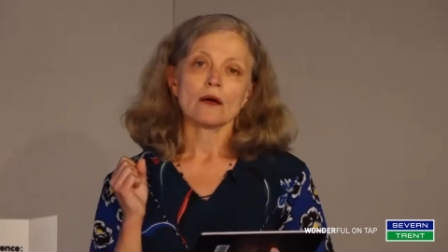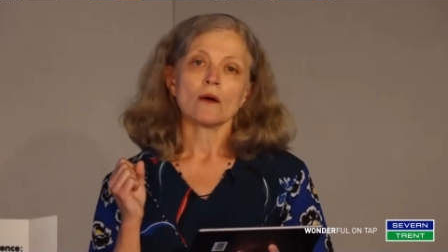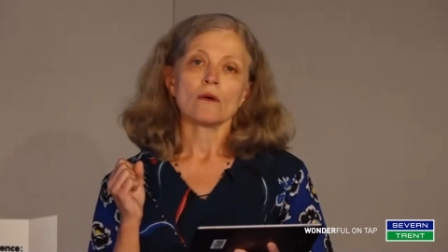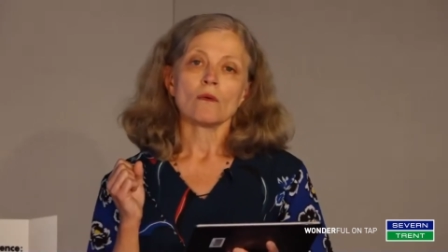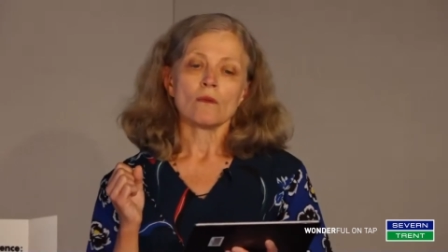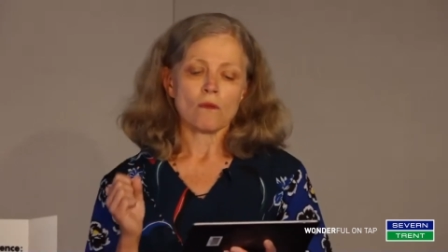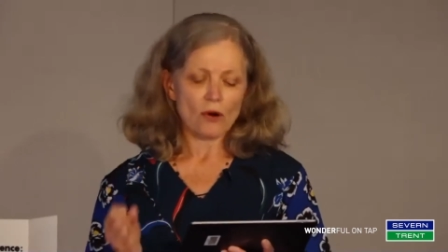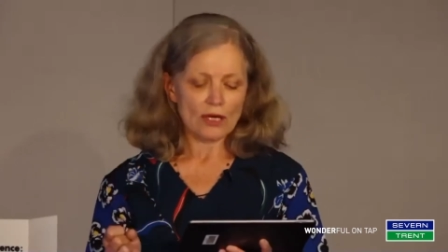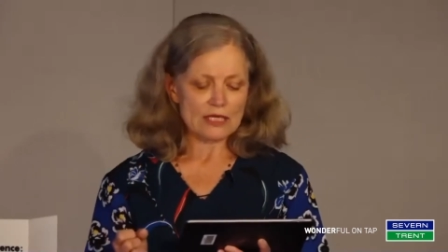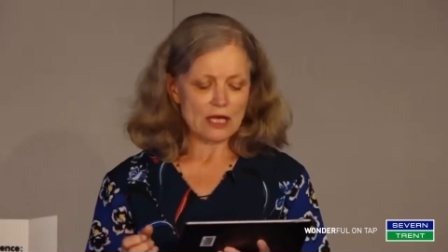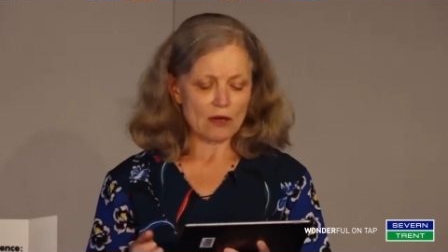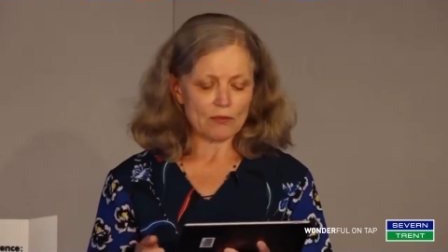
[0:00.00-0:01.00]
One
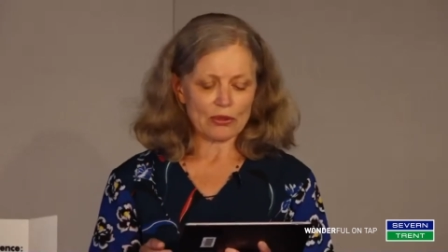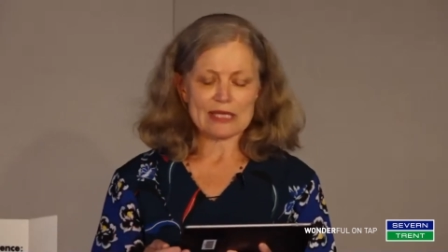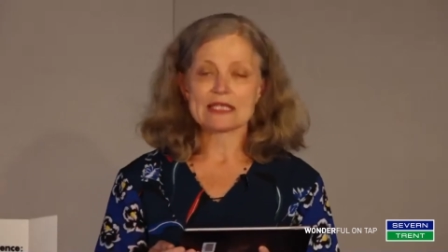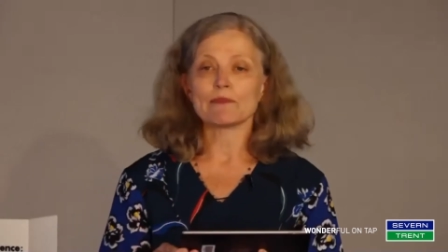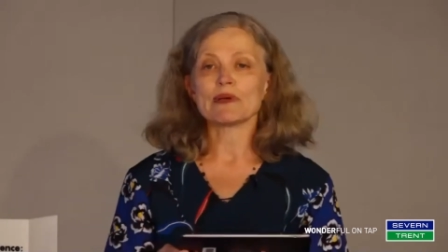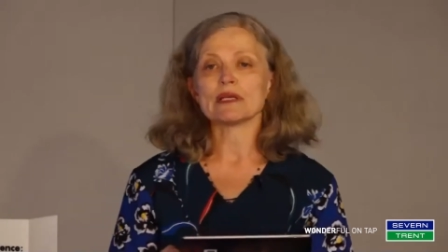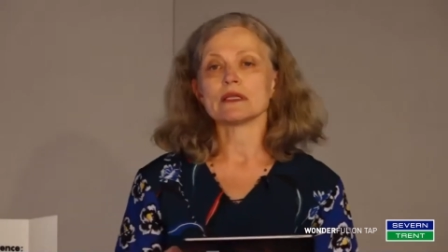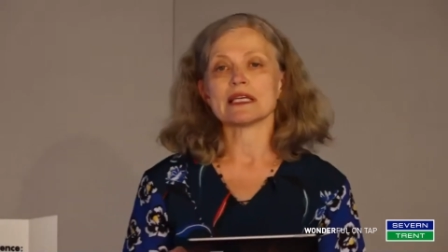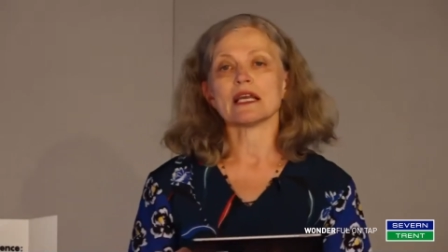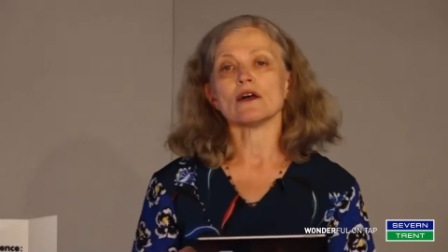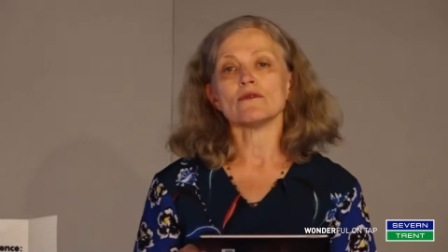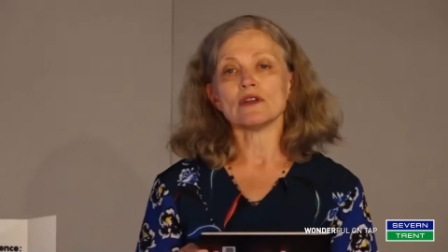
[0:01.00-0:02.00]
example is the building
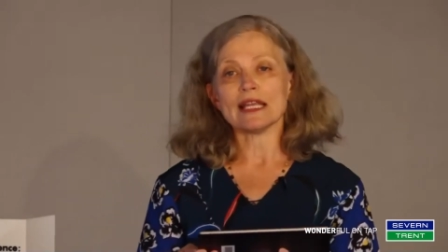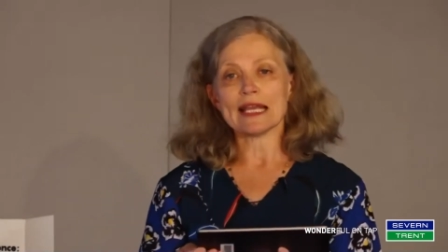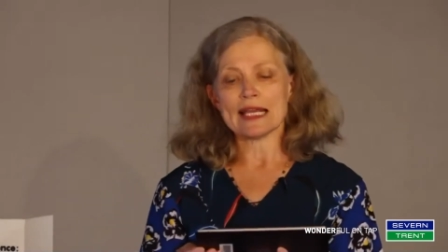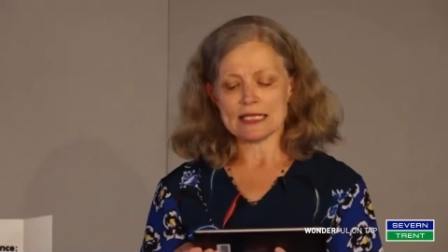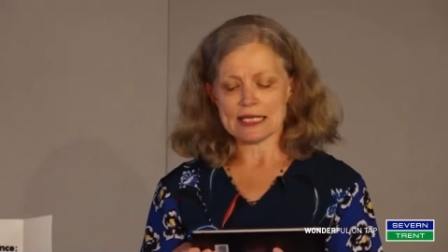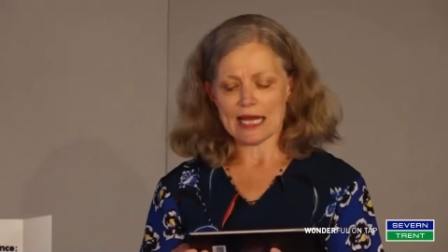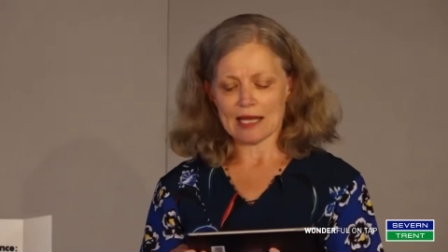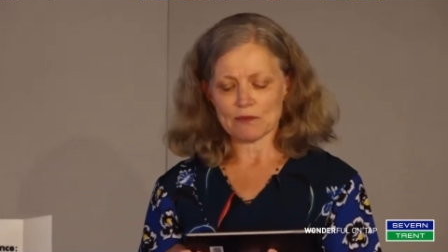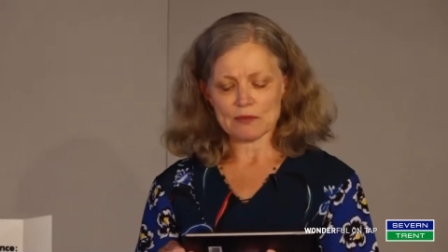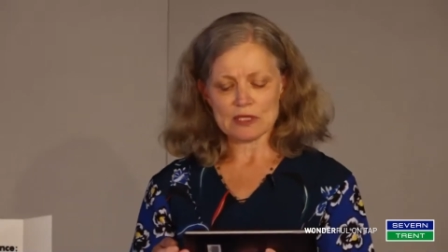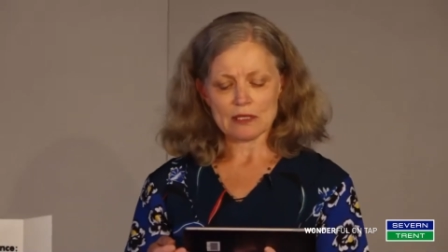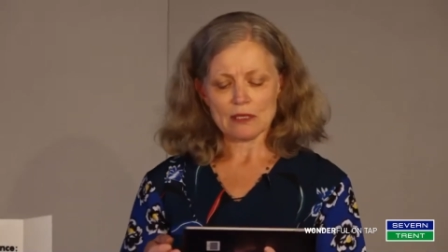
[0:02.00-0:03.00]
of leaky
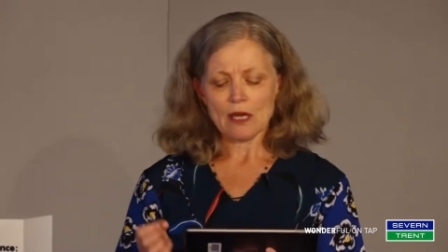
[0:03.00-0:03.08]
dams,